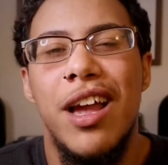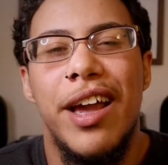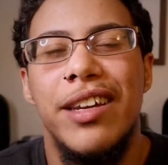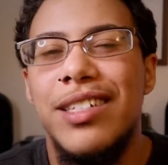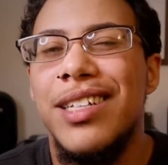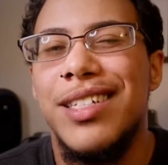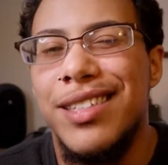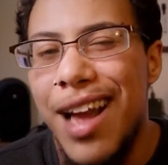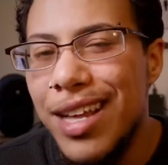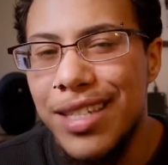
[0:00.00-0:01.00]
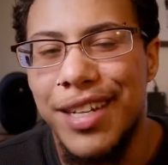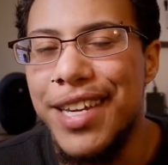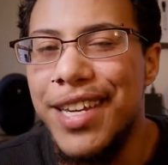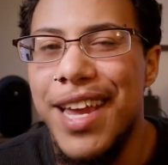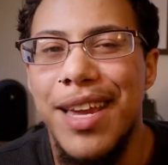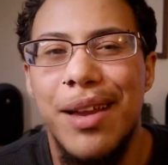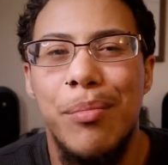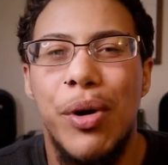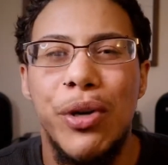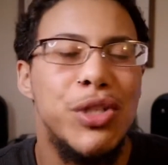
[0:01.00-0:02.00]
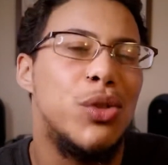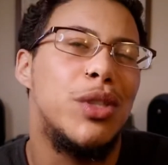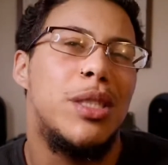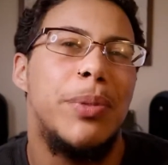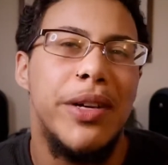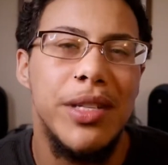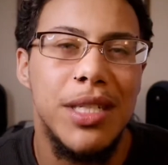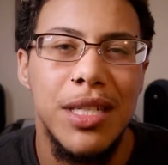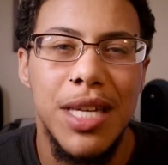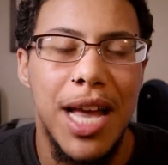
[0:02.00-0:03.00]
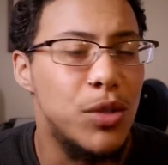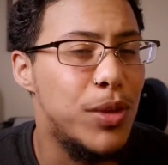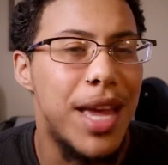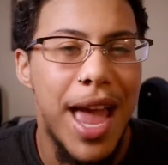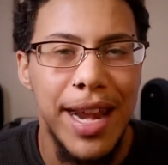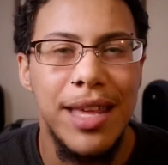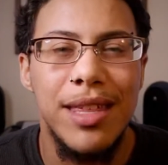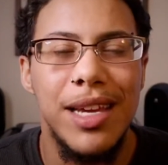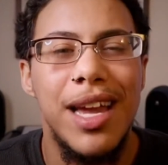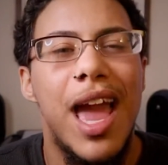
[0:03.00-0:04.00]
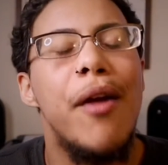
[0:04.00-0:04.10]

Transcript: And this is not to negate personal experiences, as with anything,